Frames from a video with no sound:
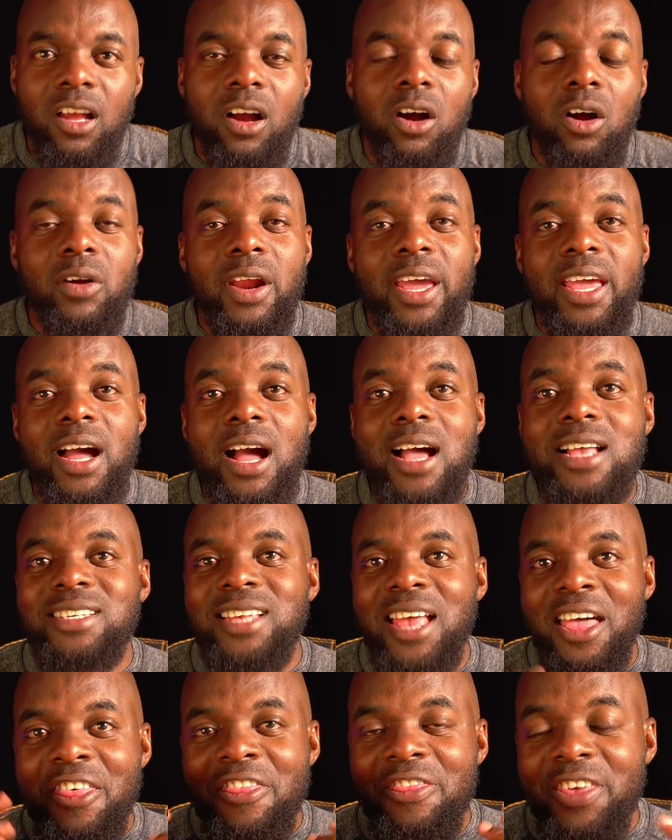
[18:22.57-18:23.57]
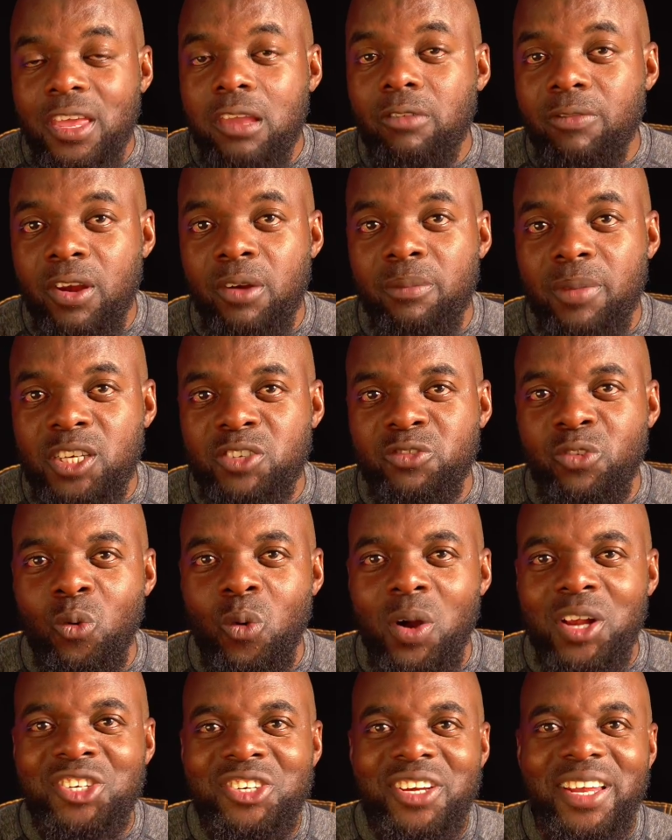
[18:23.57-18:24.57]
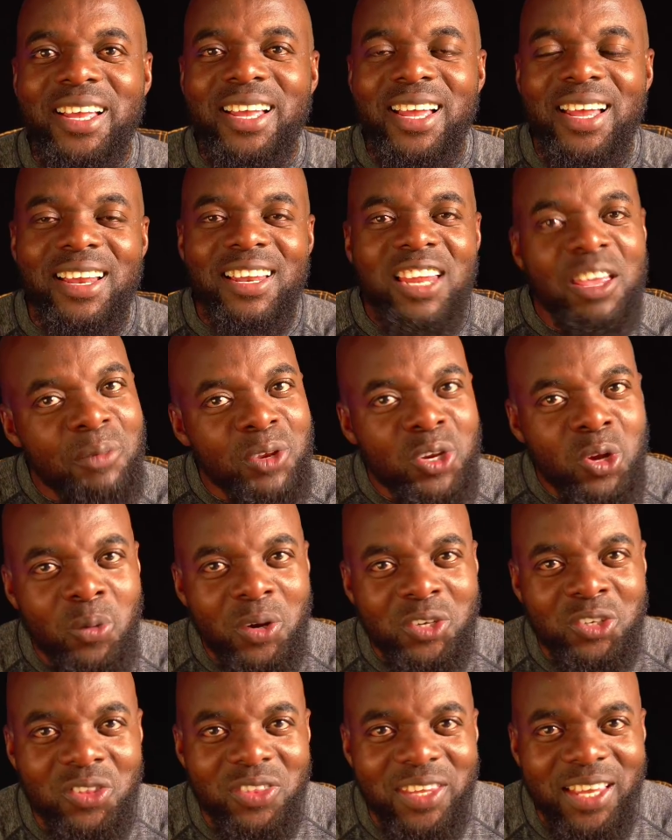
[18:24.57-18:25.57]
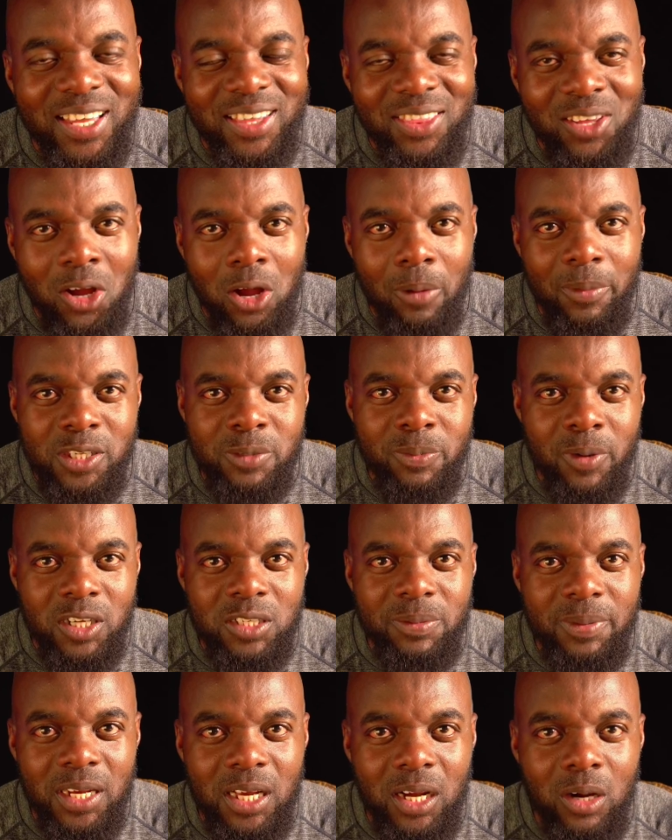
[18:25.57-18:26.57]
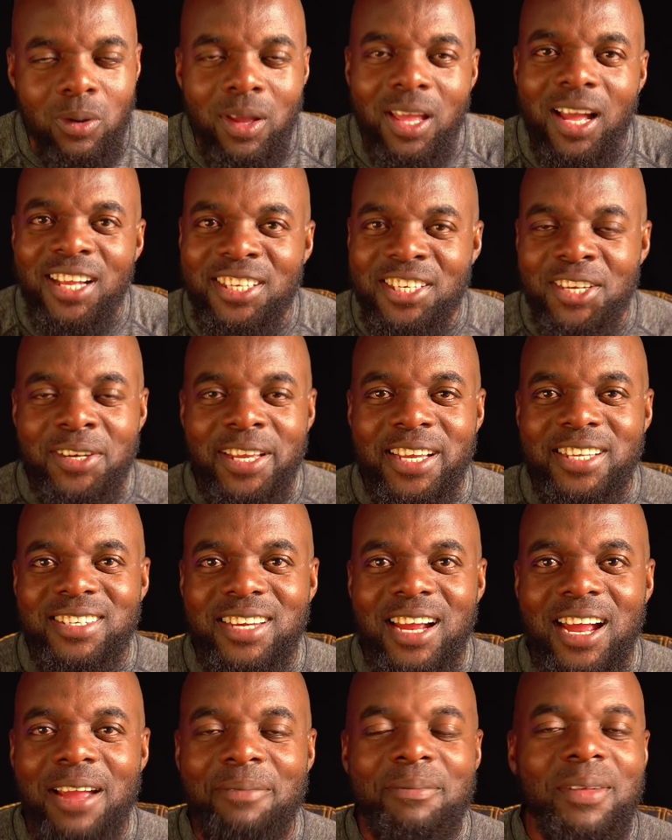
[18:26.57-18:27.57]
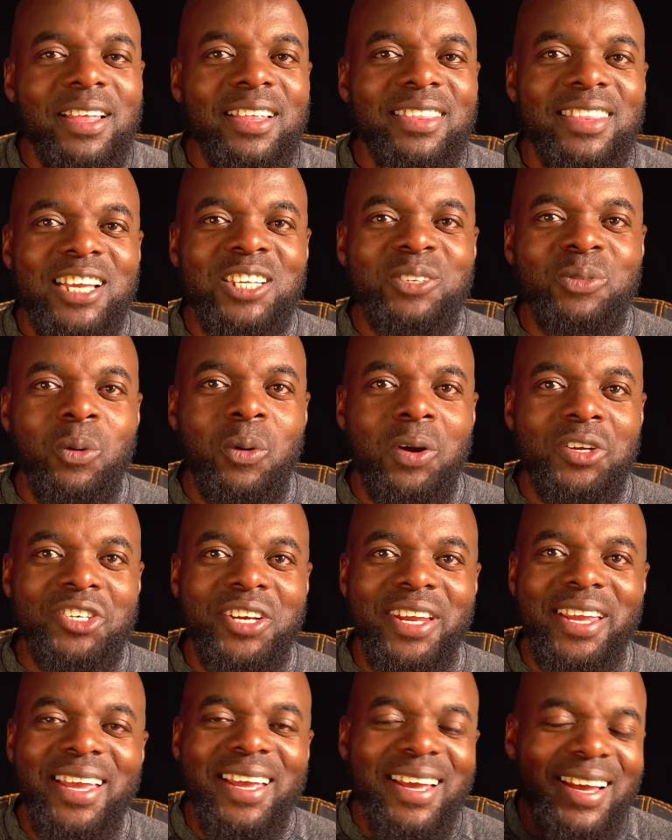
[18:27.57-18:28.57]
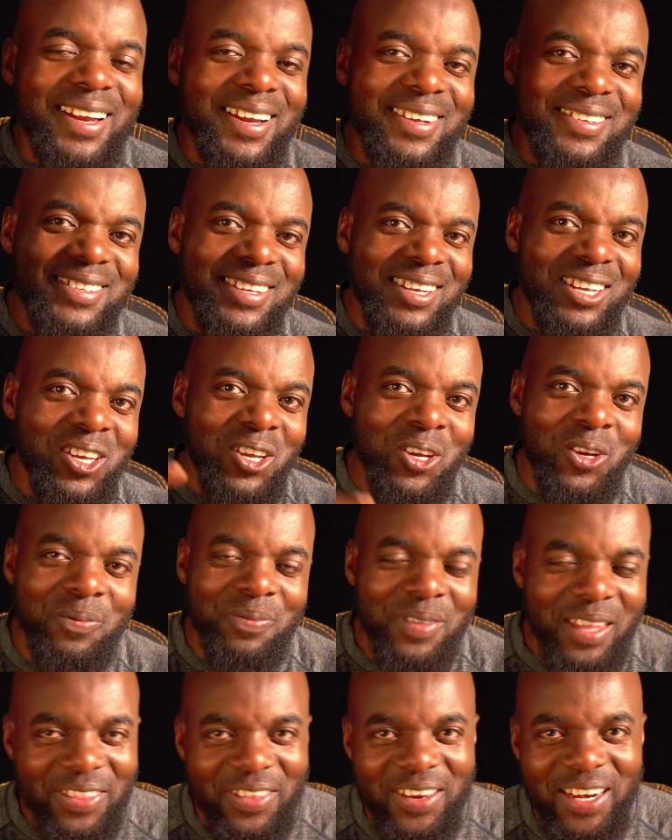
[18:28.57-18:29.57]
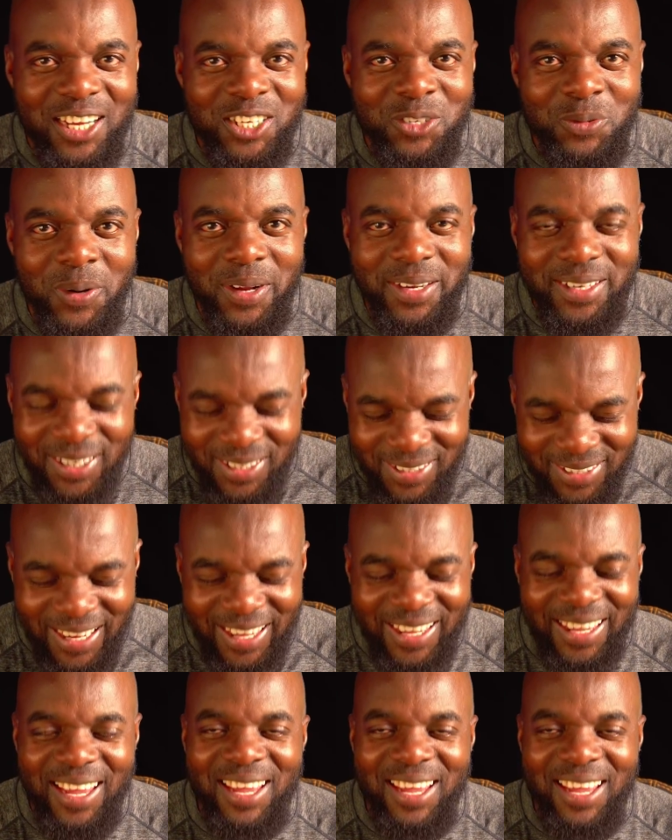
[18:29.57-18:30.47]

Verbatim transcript: All right, guys, thank you very much for watching. Let me know what you think in the comments box below. Until next time, thanks for watching and I'll see you in the next one. Take